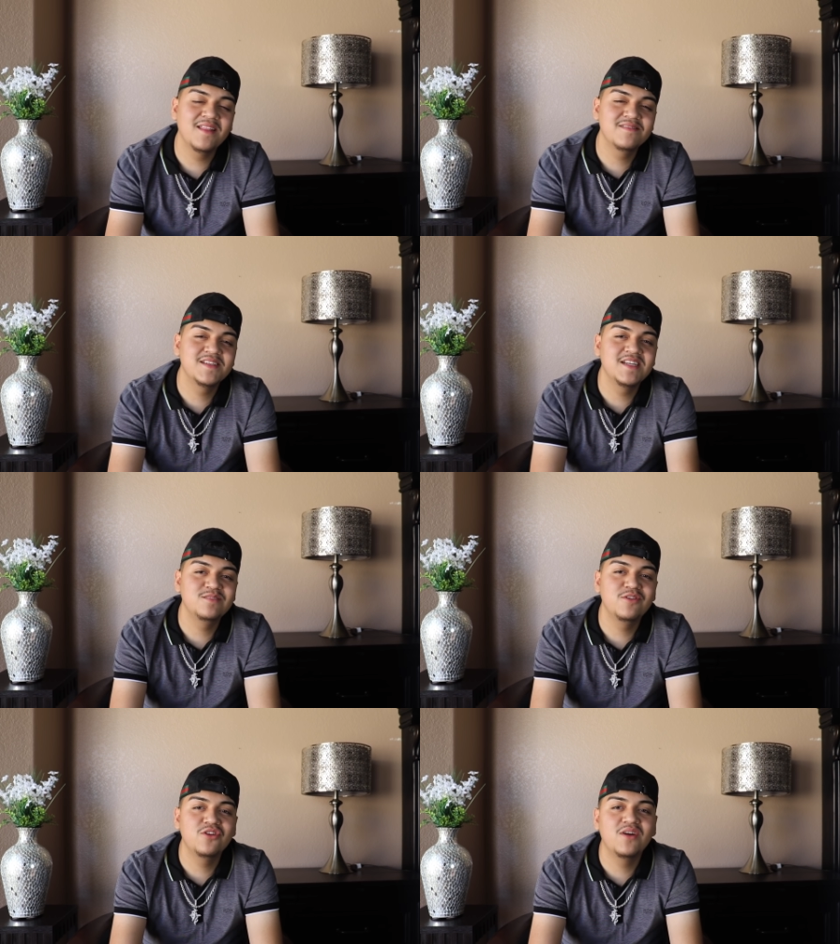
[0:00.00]
end of today's
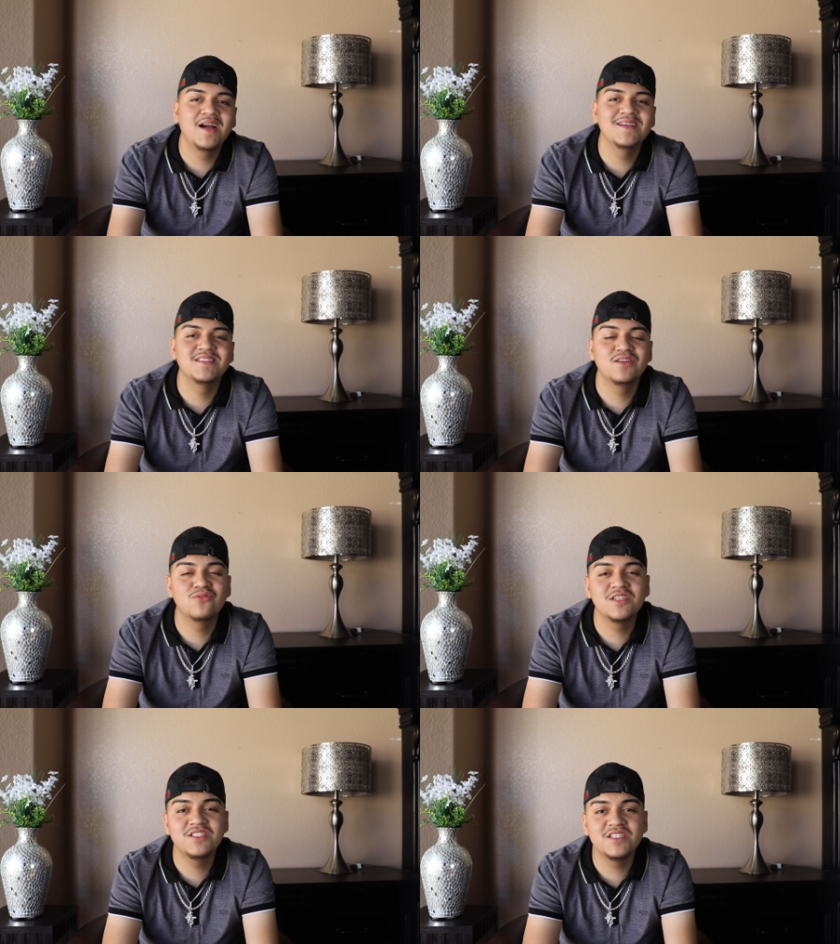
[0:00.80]
video, guys. It
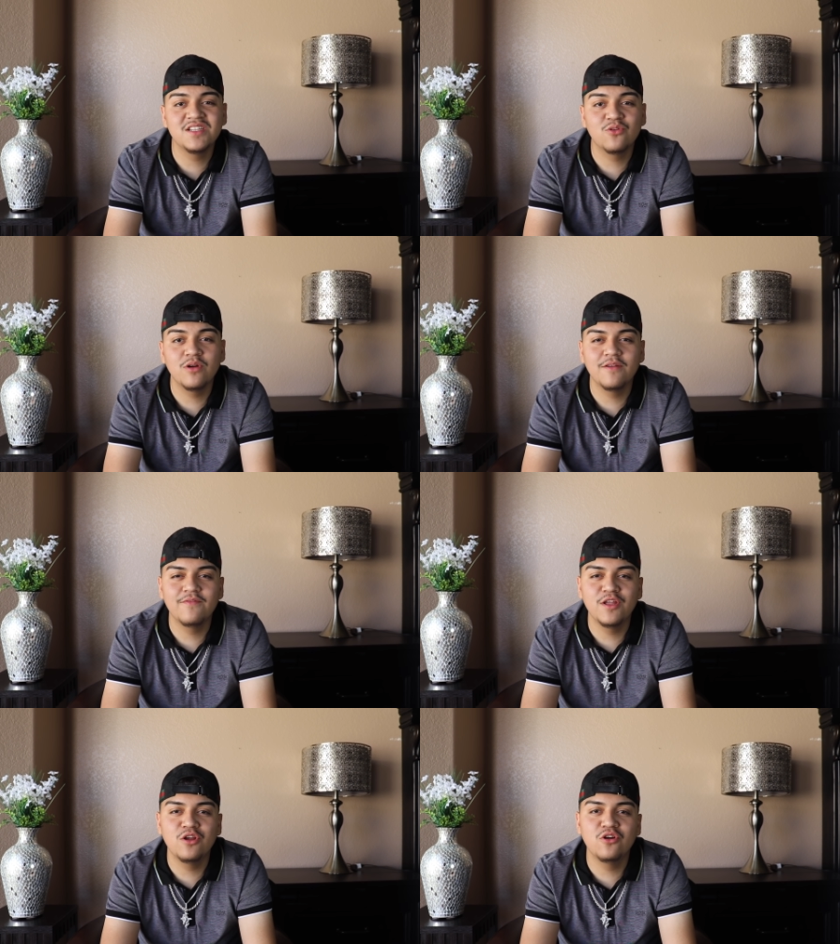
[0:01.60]
was just a quick
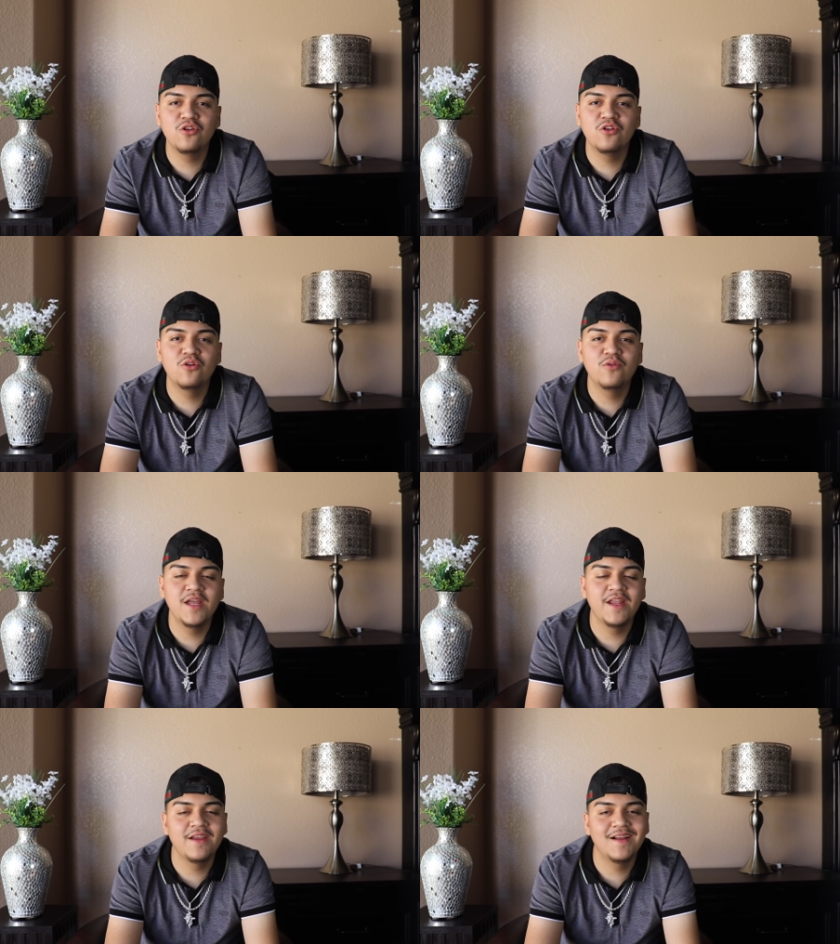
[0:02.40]
video, you know,
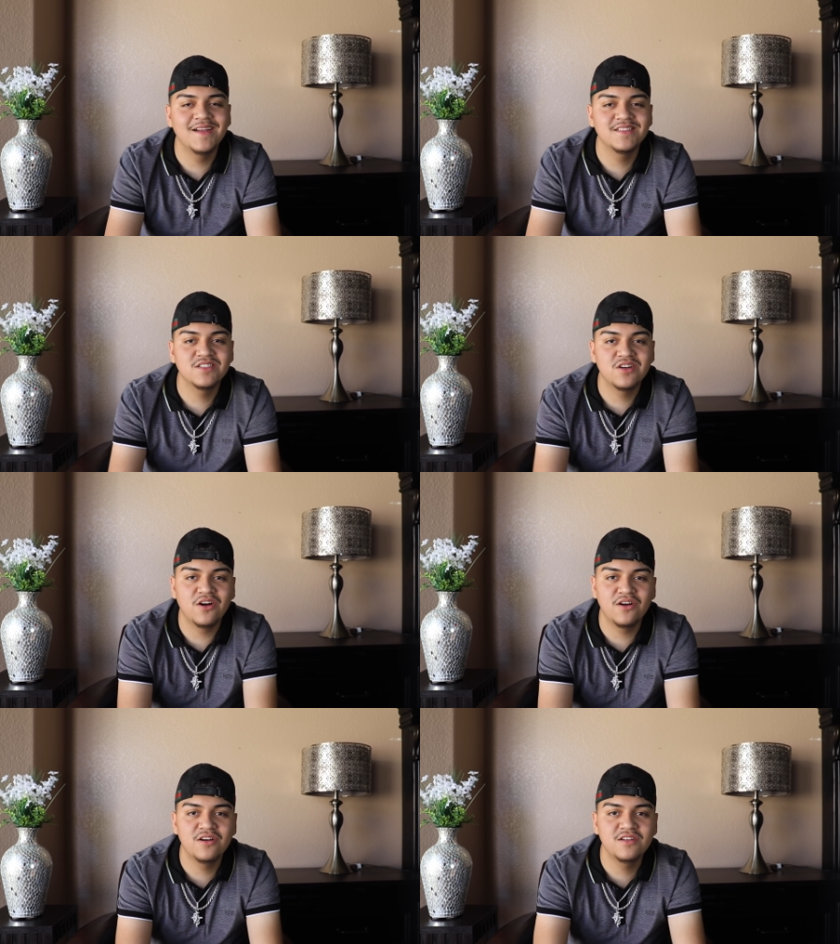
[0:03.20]
rating you guys'
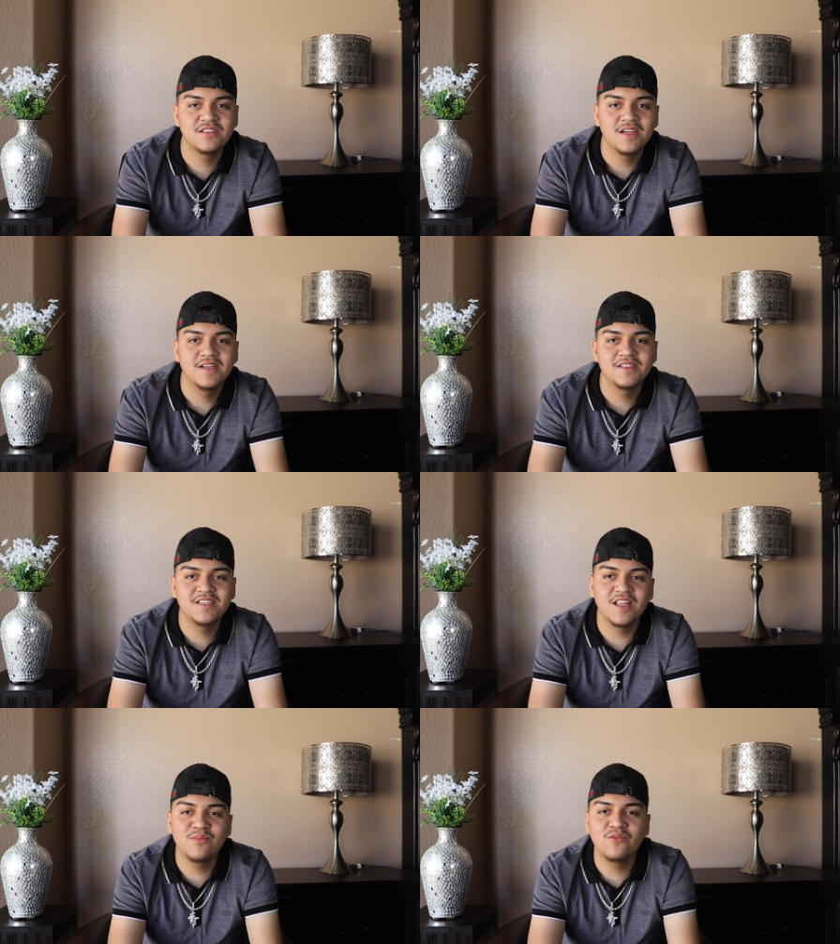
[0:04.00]
cars,
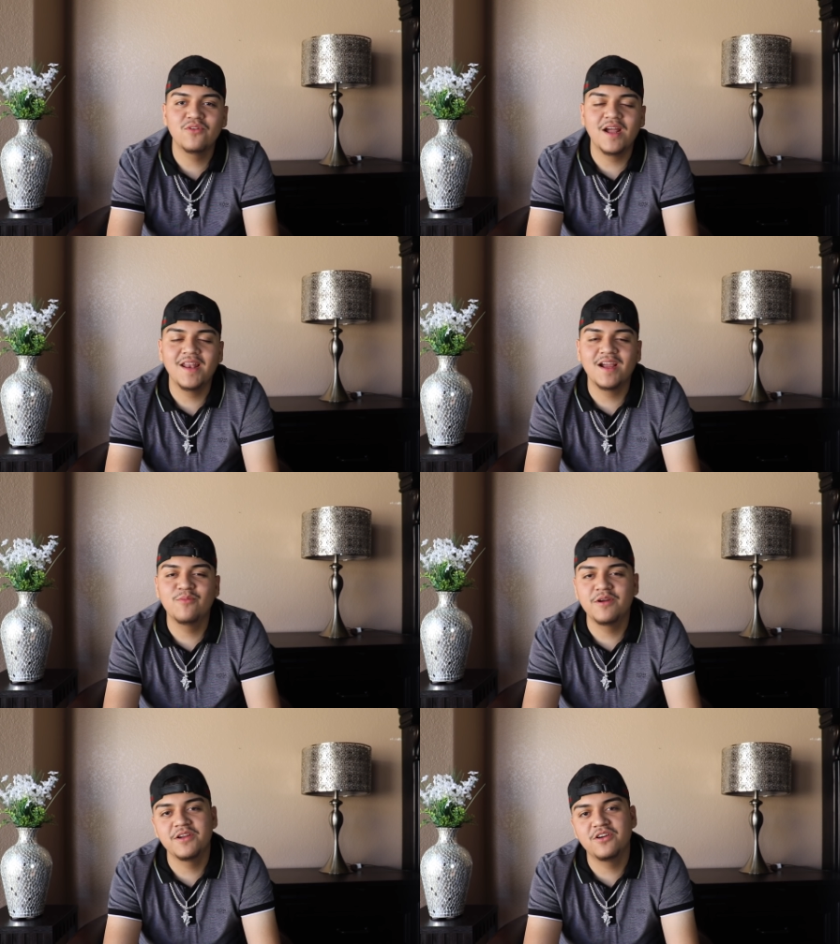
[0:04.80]
telling me what I like
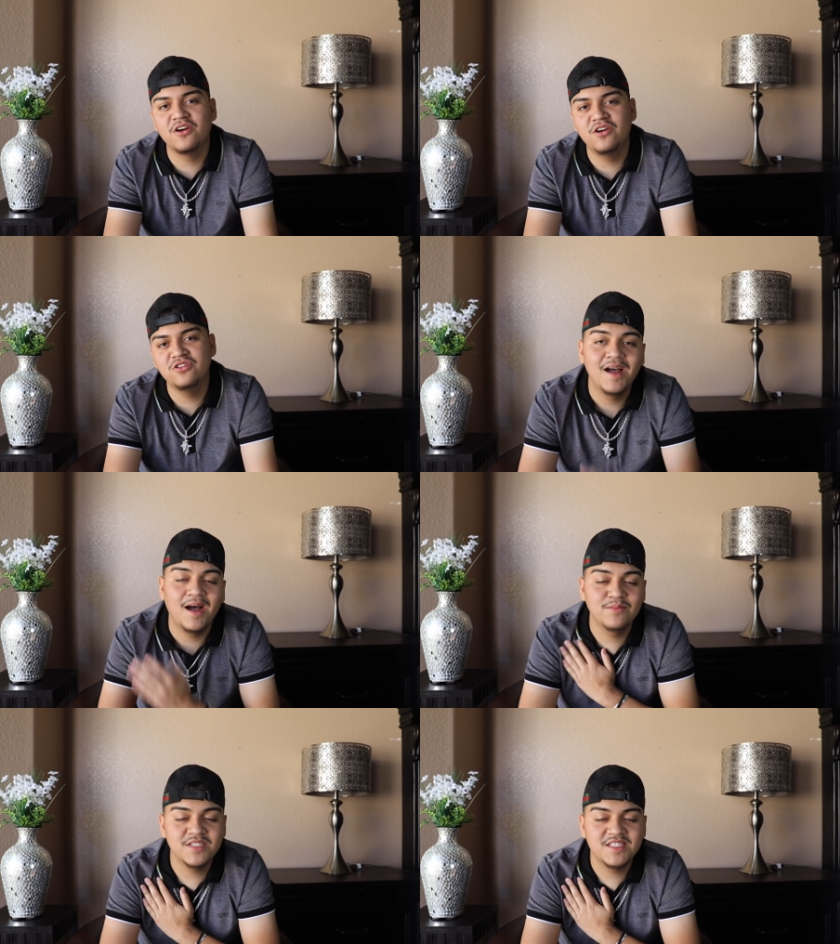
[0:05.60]
about your cars.
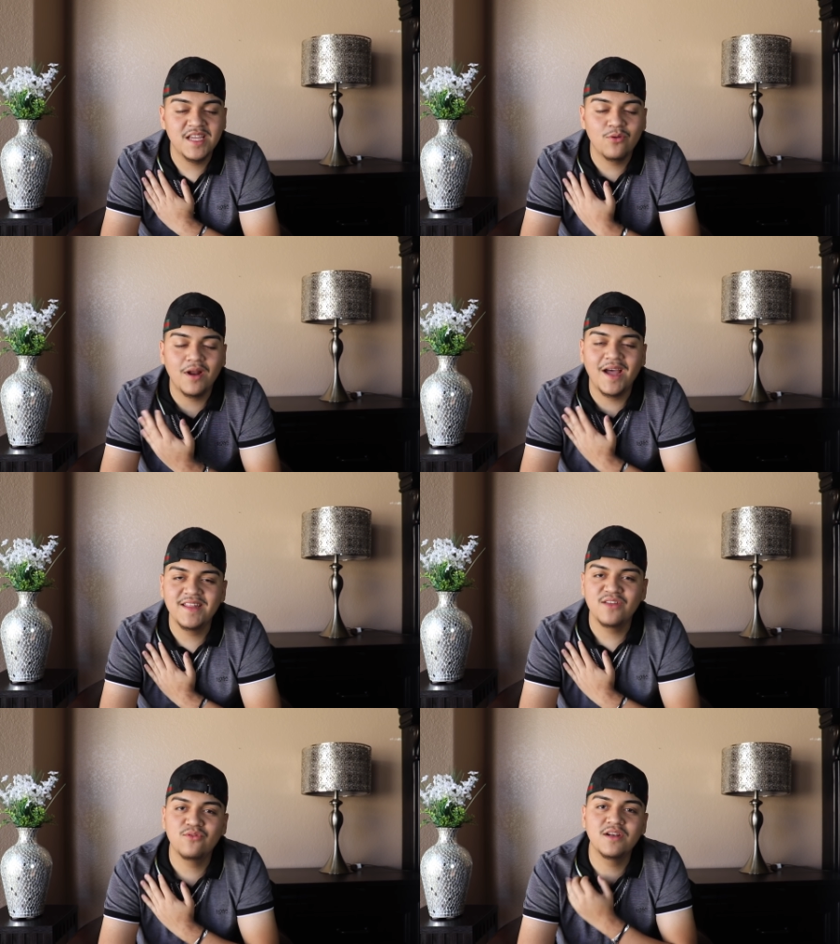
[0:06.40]
I'm just saying what I
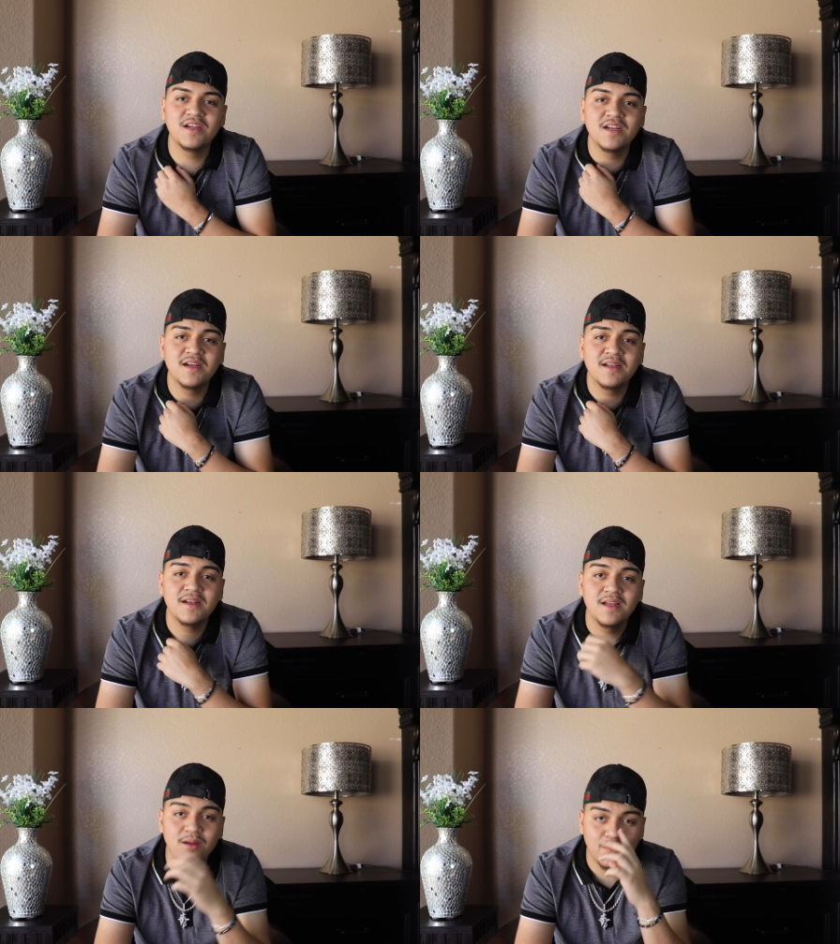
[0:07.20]
think would look good.